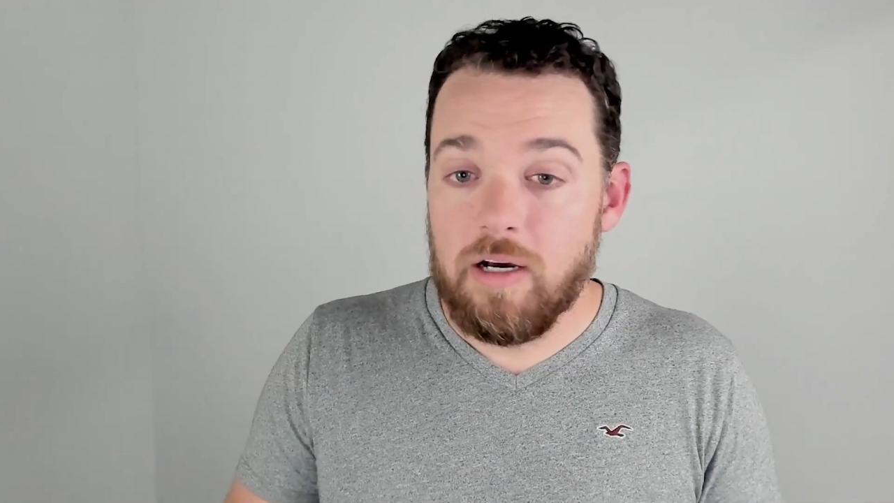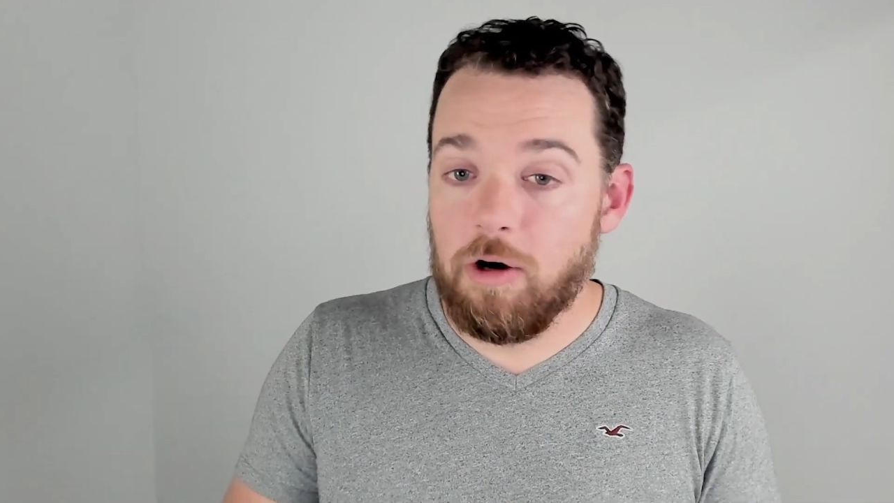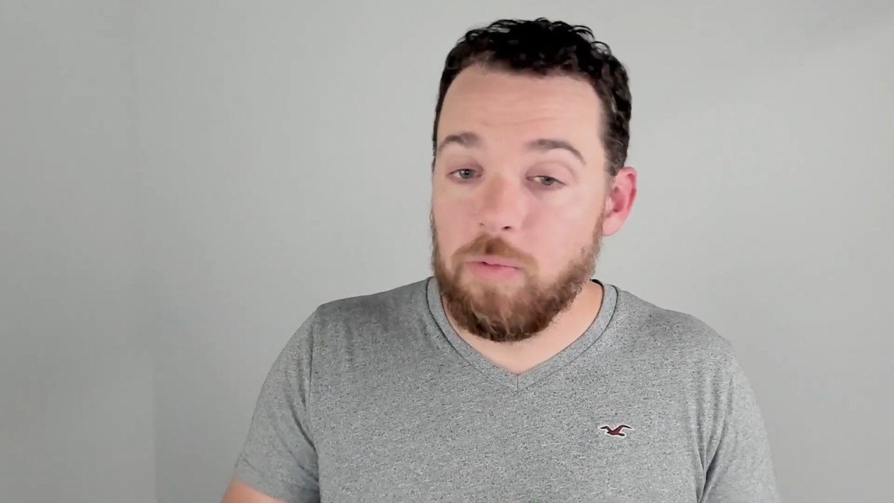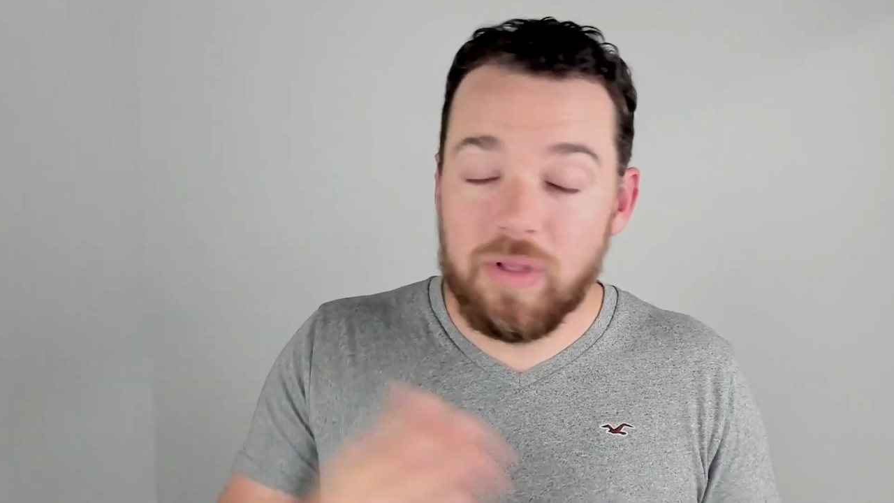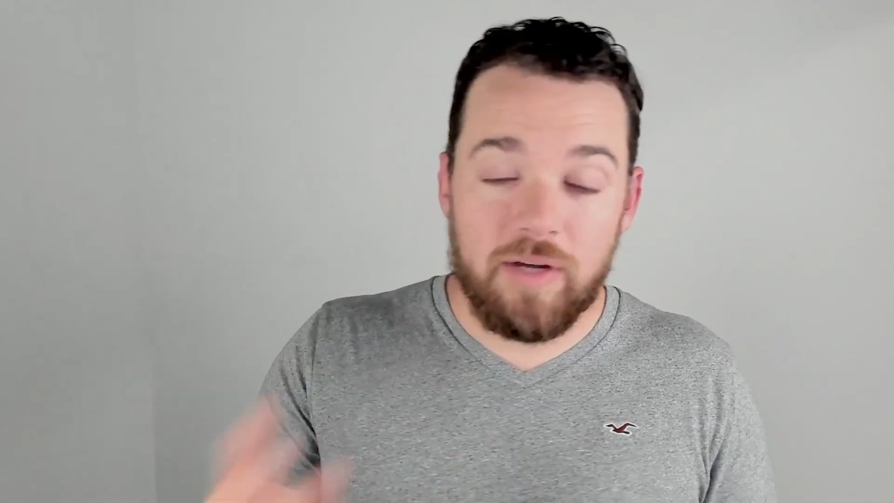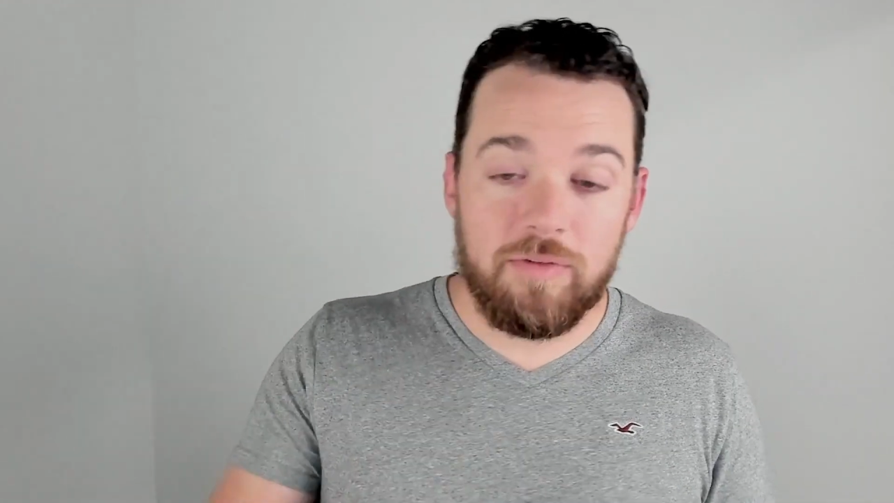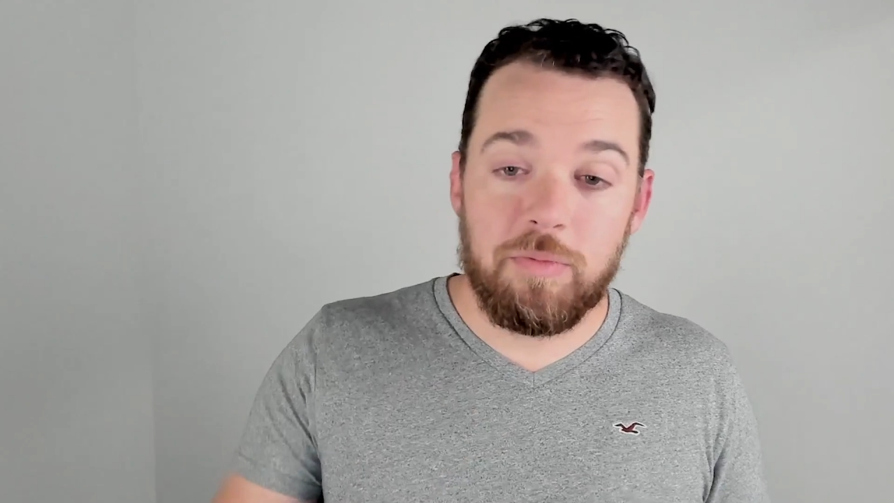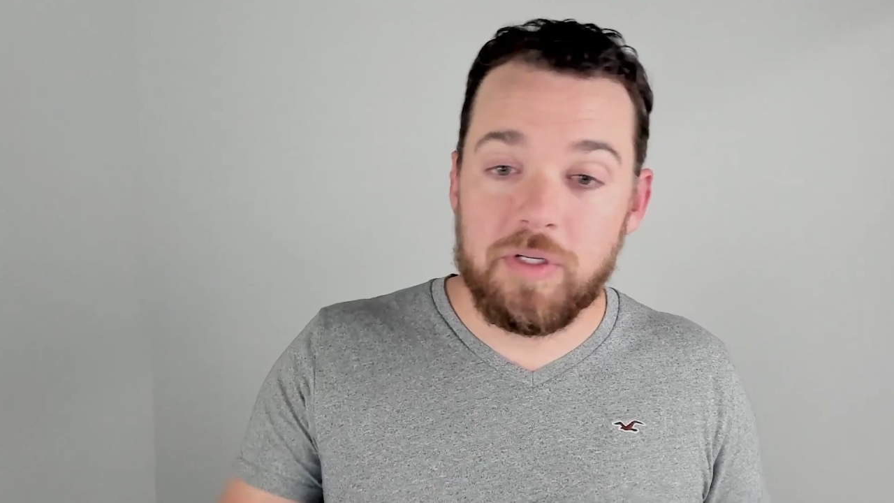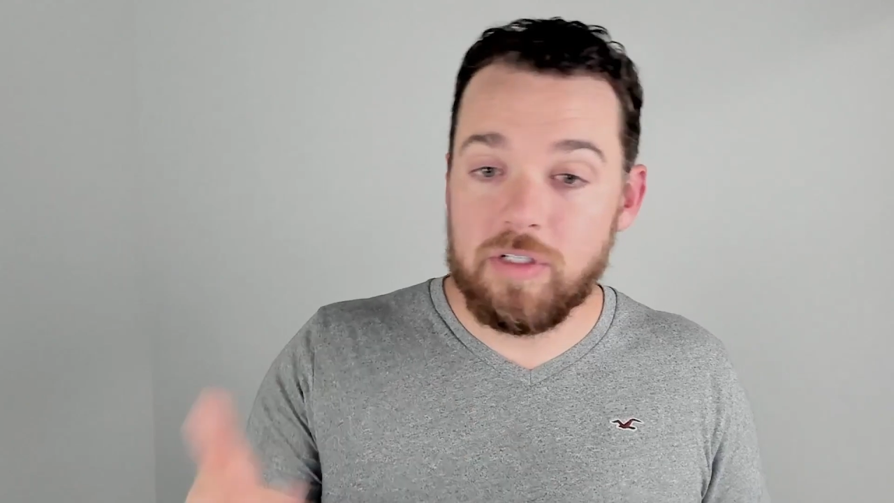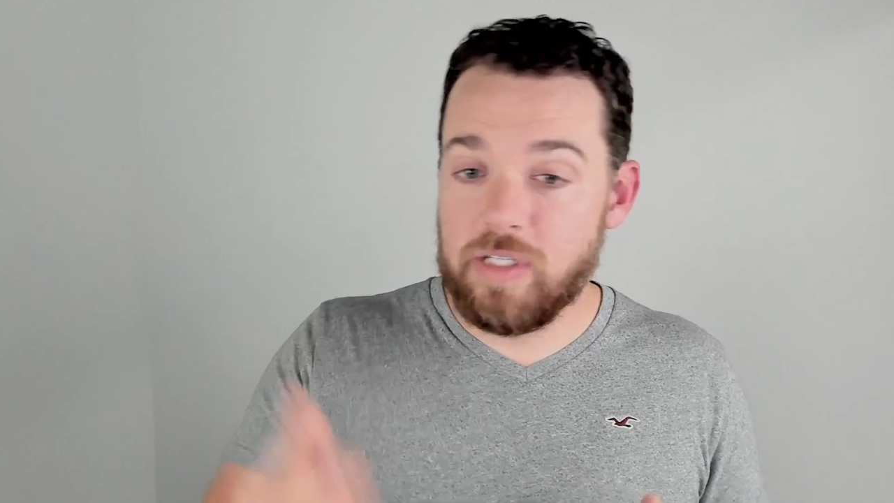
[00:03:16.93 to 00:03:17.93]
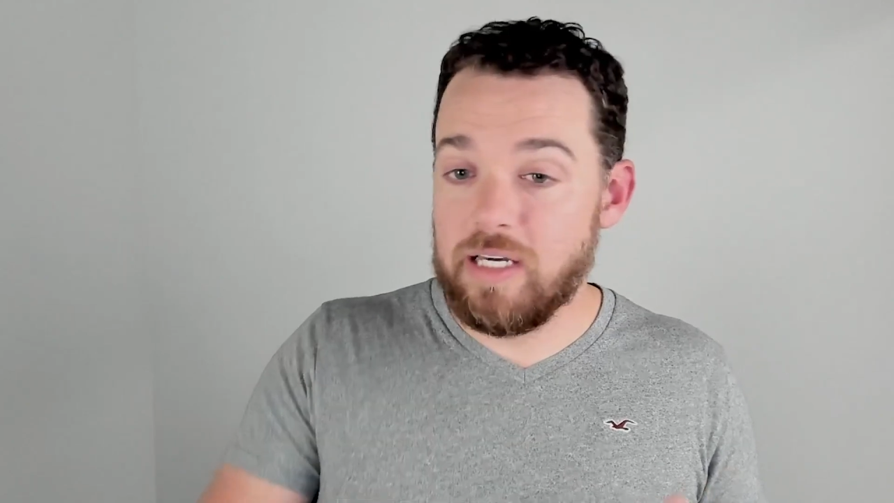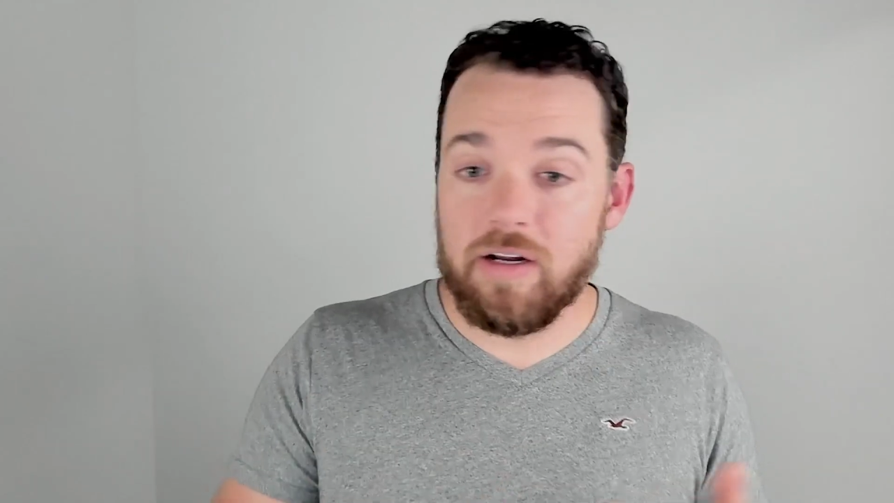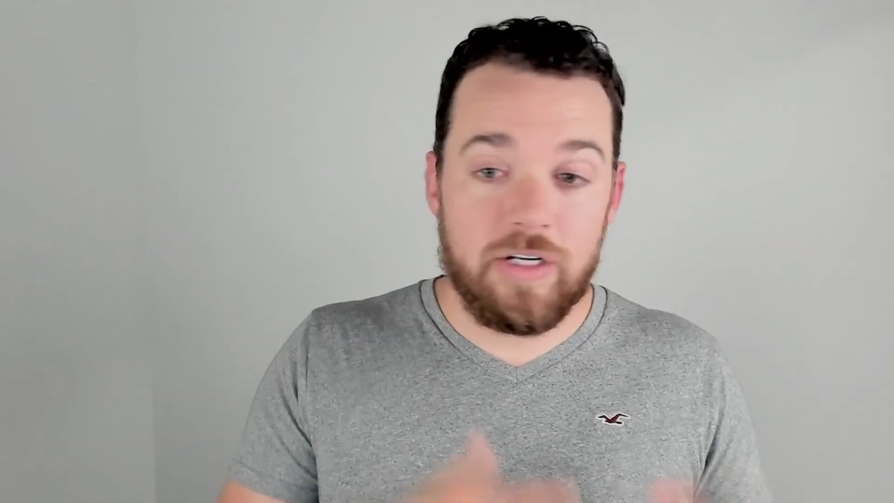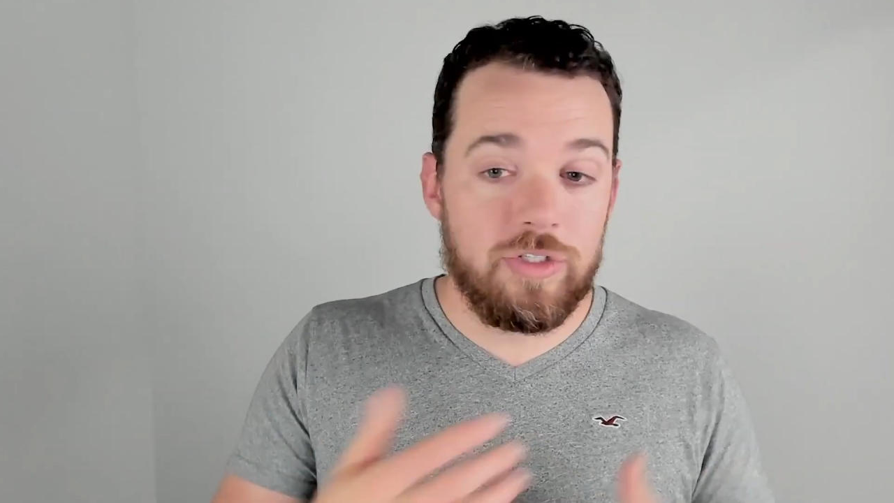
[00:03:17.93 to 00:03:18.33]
Uh, would love to be able to get on a